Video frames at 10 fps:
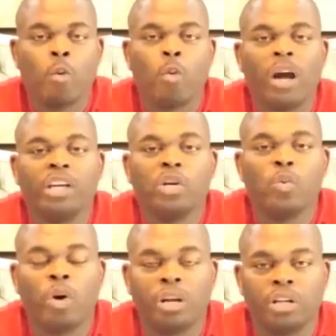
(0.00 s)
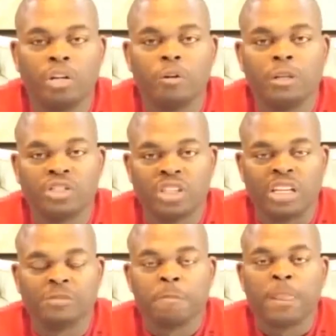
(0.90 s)
What you want to do is
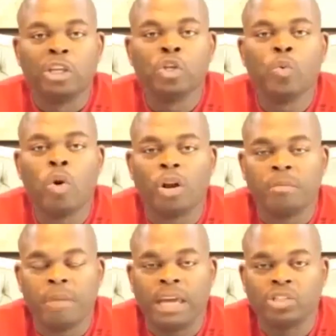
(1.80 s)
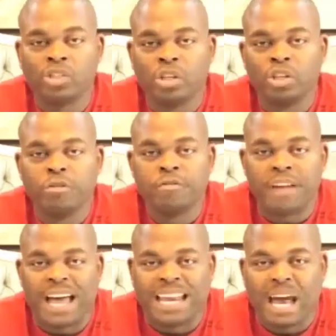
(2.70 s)
this. You want to make sure you
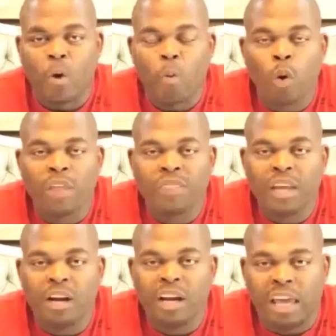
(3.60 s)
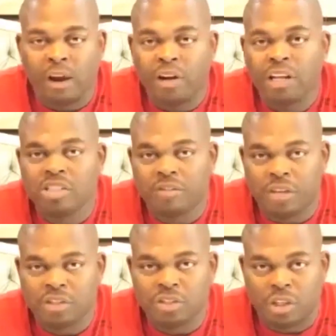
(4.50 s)
find out what their areas of
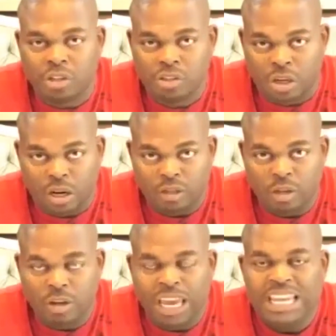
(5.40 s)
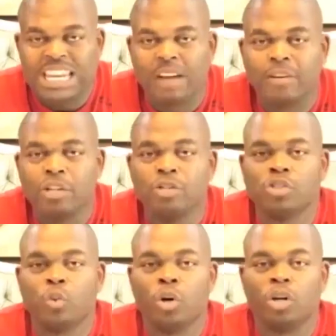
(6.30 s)
concerns are. Okay? Never
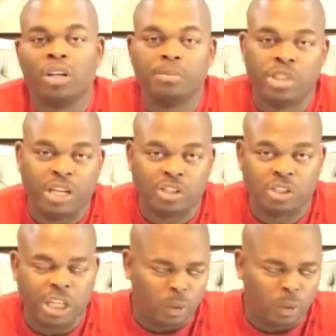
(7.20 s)
use the word objections.